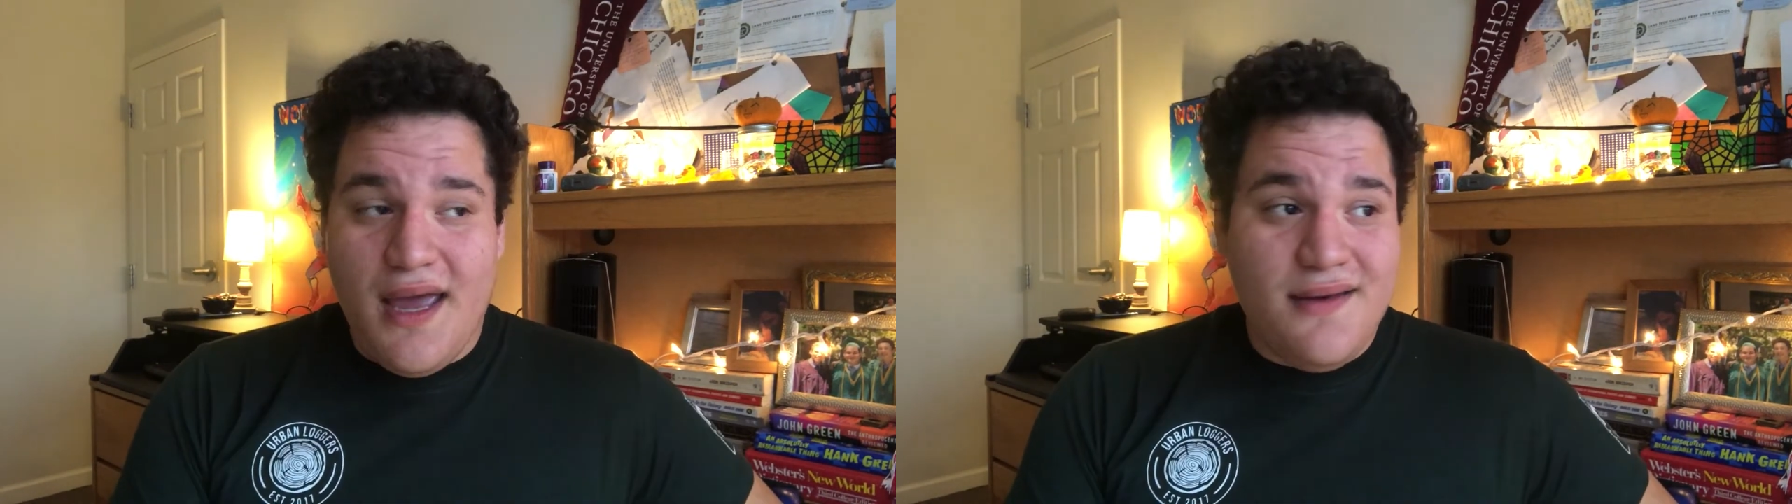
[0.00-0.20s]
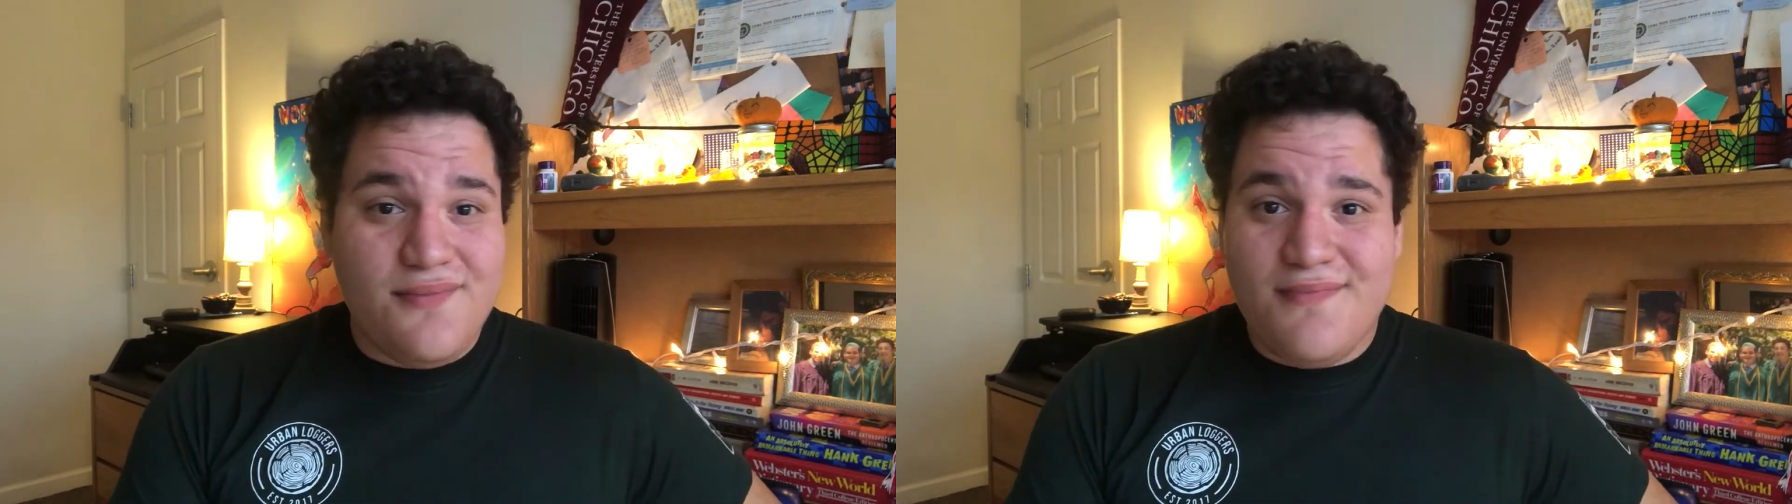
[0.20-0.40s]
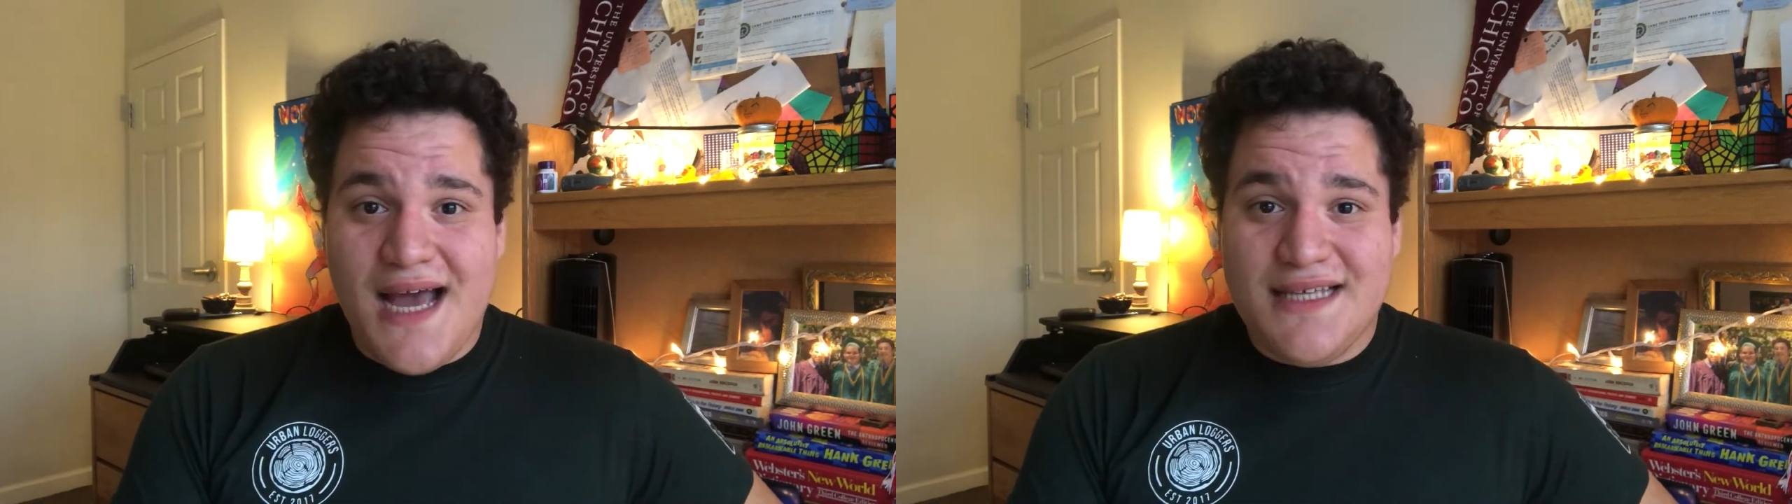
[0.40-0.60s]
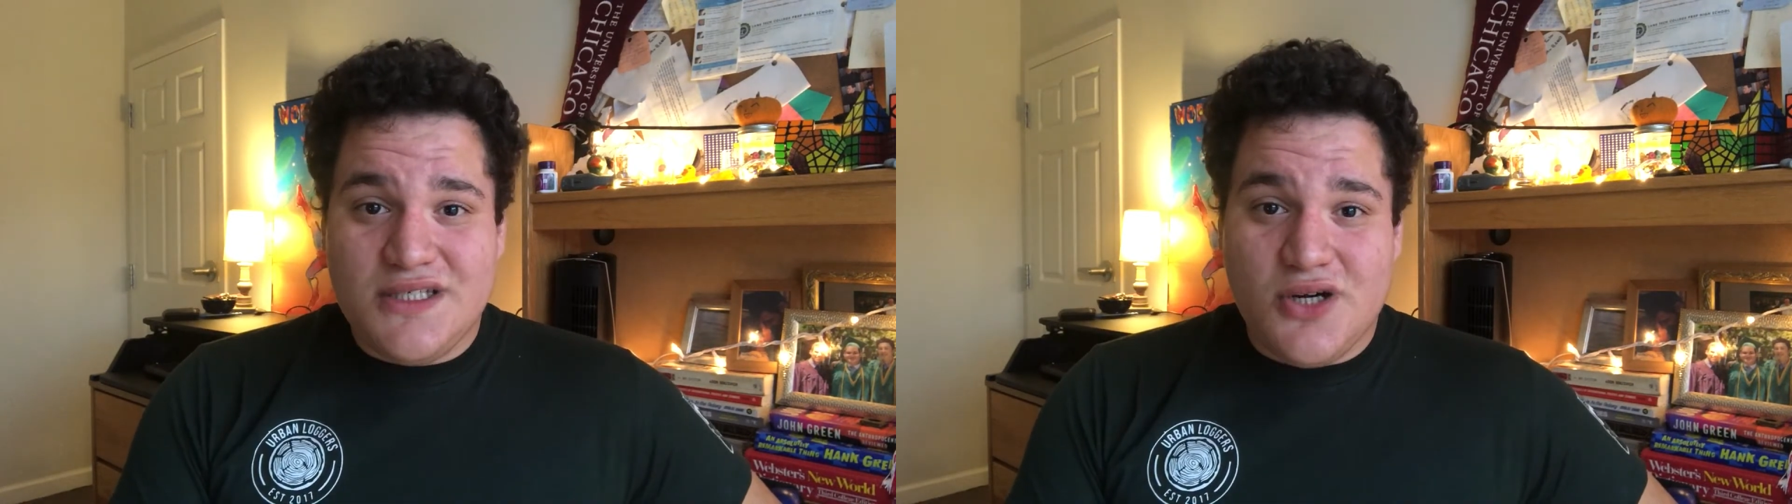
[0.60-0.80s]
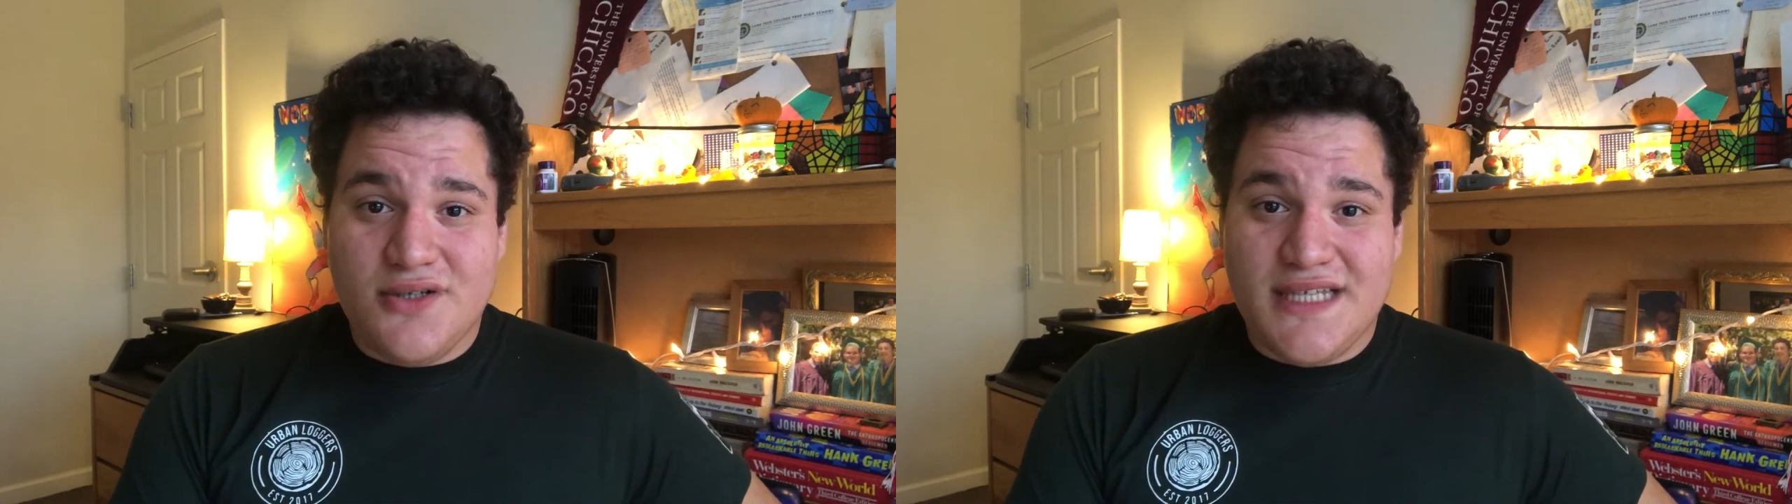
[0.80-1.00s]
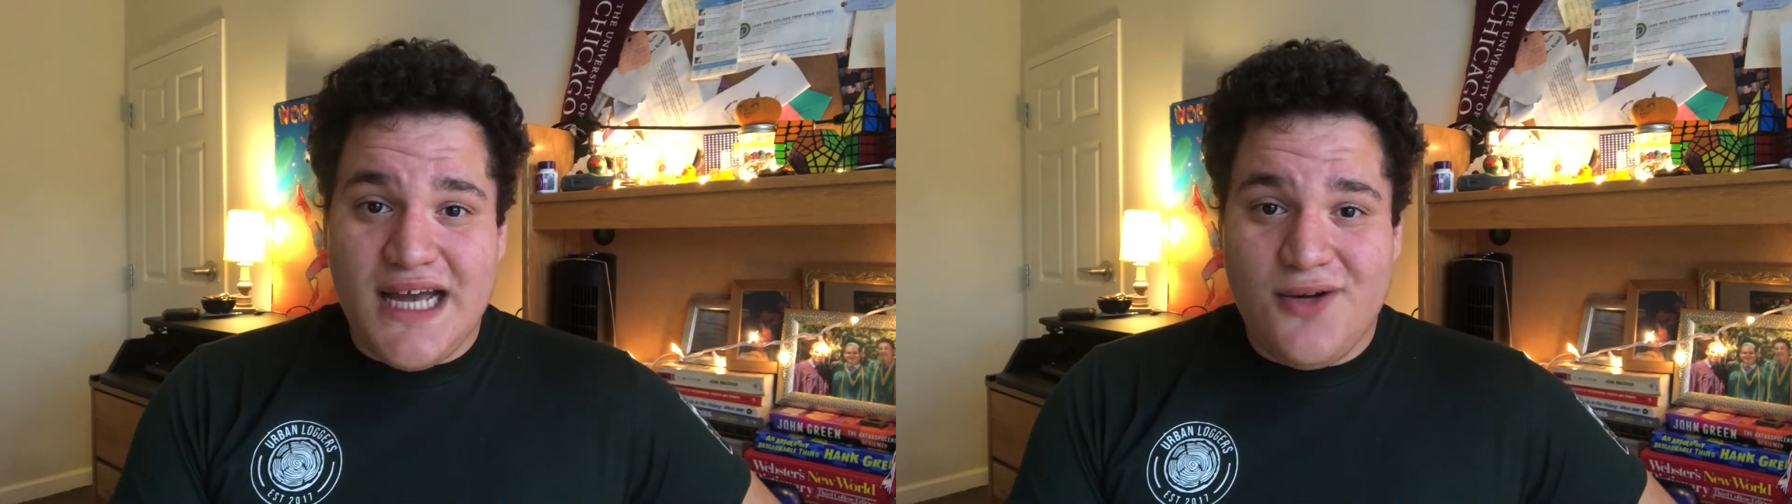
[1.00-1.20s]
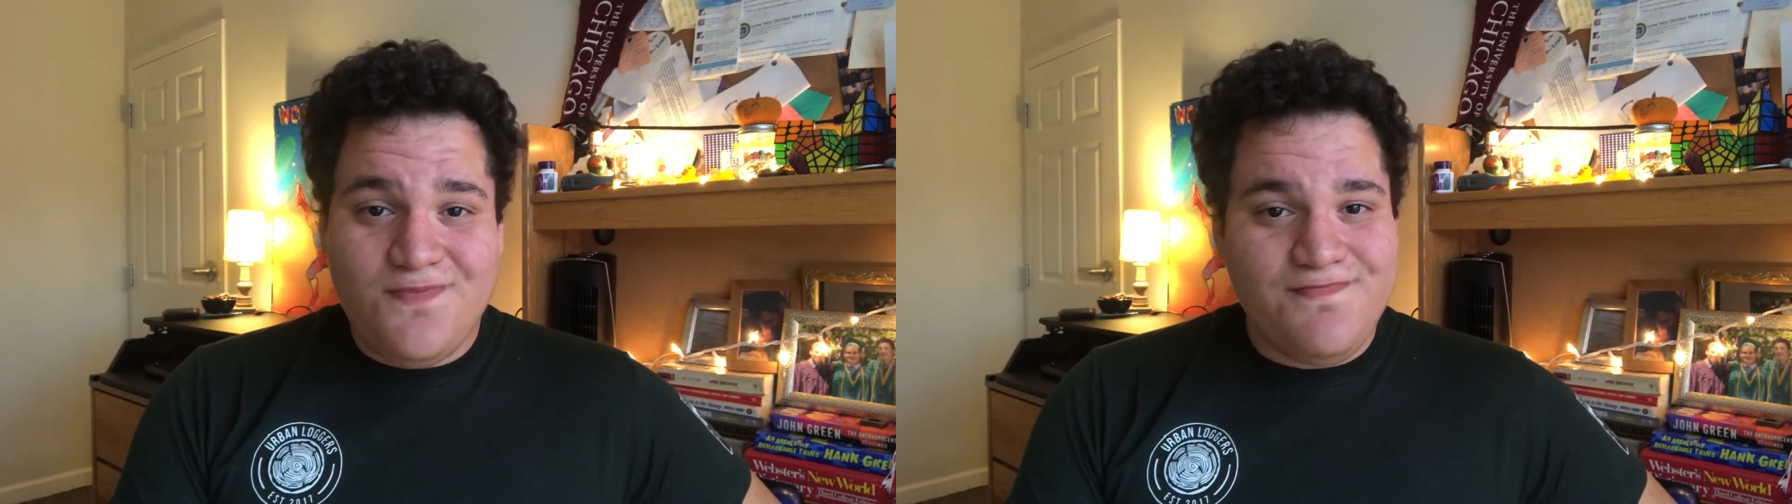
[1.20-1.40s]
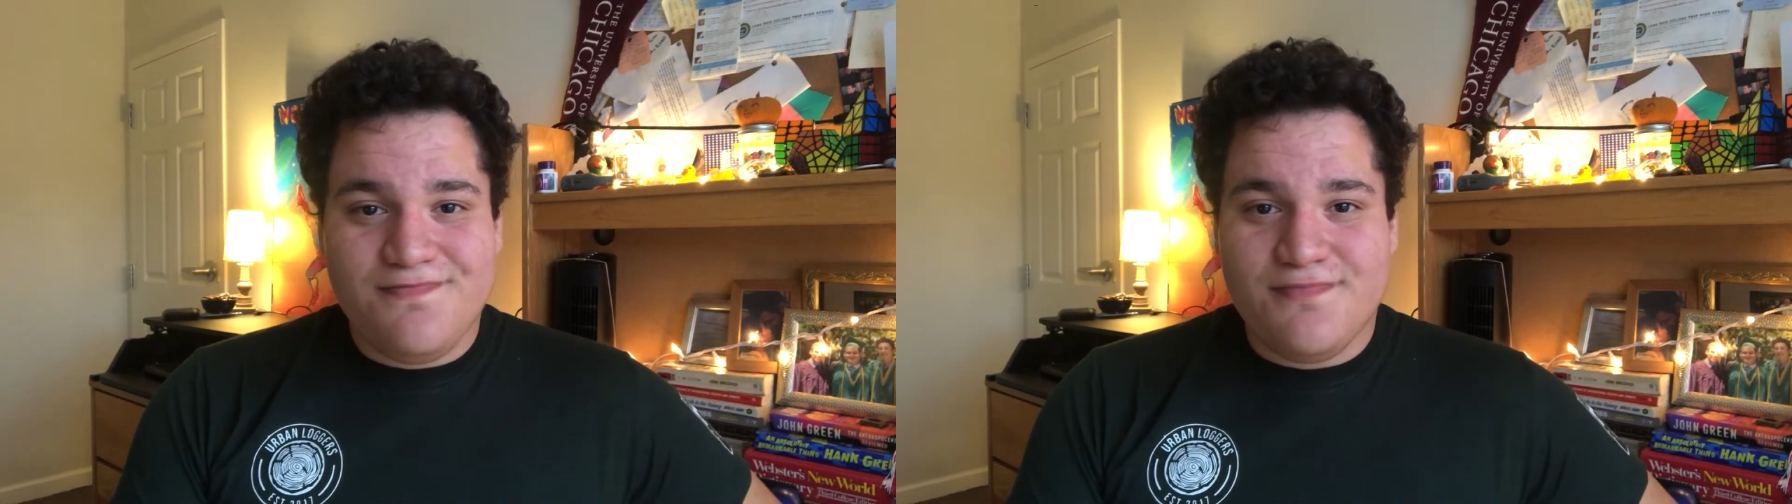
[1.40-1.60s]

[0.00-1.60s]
And as it turns out,